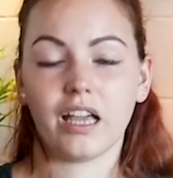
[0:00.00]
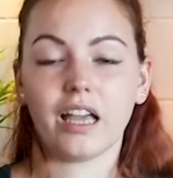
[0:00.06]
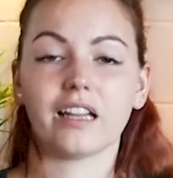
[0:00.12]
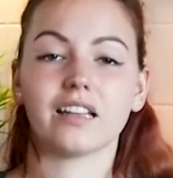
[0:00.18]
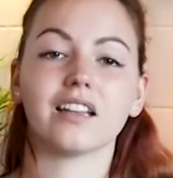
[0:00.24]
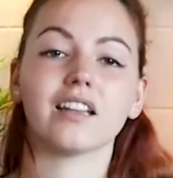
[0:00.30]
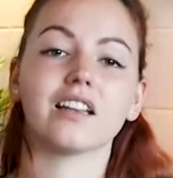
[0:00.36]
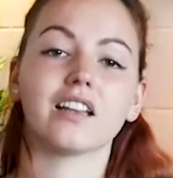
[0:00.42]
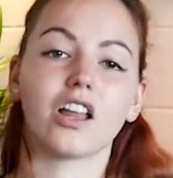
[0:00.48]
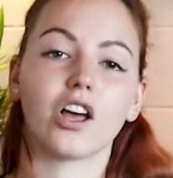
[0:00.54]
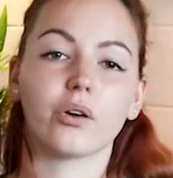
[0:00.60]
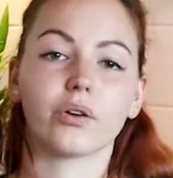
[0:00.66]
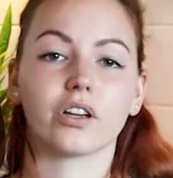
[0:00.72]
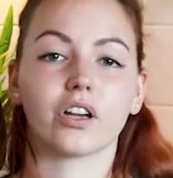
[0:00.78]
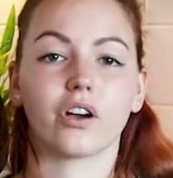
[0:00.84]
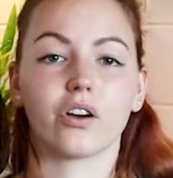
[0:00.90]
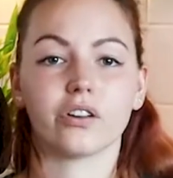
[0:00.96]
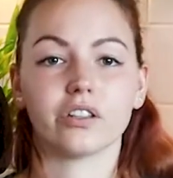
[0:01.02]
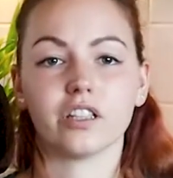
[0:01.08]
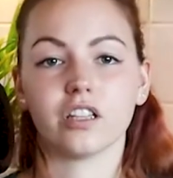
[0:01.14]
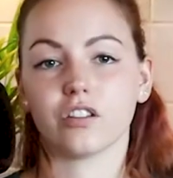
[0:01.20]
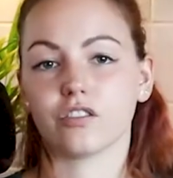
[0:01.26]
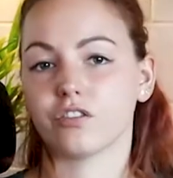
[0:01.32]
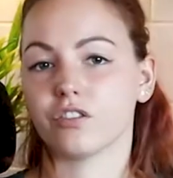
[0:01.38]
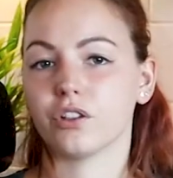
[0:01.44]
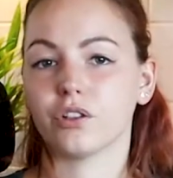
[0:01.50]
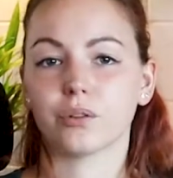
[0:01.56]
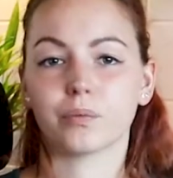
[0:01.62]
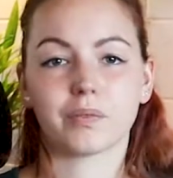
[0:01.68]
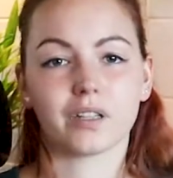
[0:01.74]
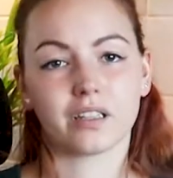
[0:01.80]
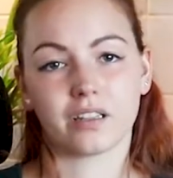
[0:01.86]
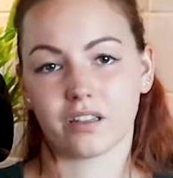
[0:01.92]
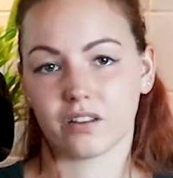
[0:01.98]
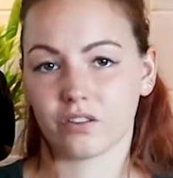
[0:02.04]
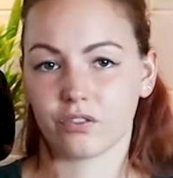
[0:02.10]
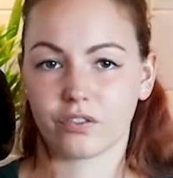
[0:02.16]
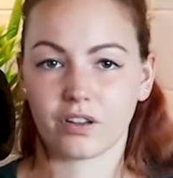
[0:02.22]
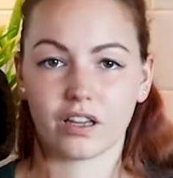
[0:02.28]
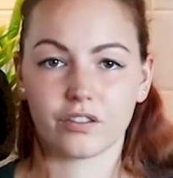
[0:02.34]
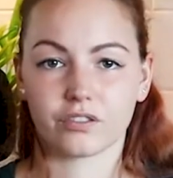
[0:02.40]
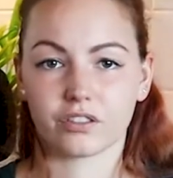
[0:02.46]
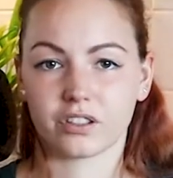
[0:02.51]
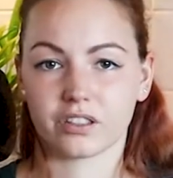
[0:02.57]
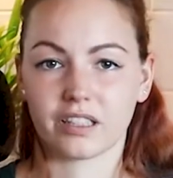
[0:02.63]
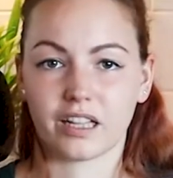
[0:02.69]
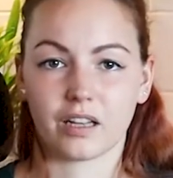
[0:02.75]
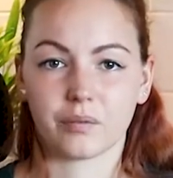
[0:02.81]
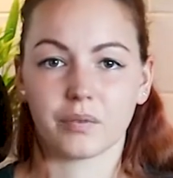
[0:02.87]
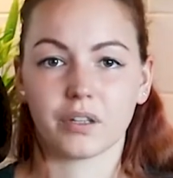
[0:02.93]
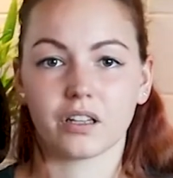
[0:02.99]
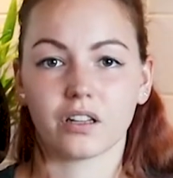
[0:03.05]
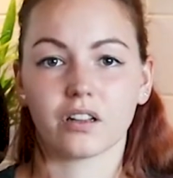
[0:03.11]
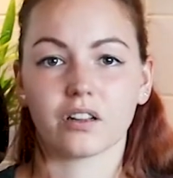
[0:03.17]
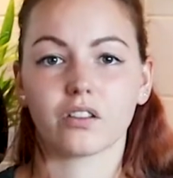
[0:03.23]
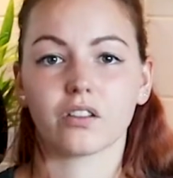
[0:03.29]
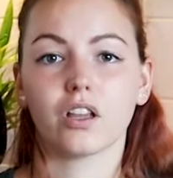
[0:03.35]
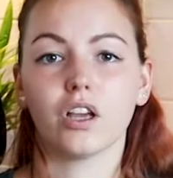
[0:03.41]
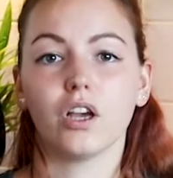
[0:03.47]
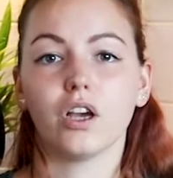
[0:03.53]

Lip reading: and then allowing only a few minutes, 5 or 10 minutes,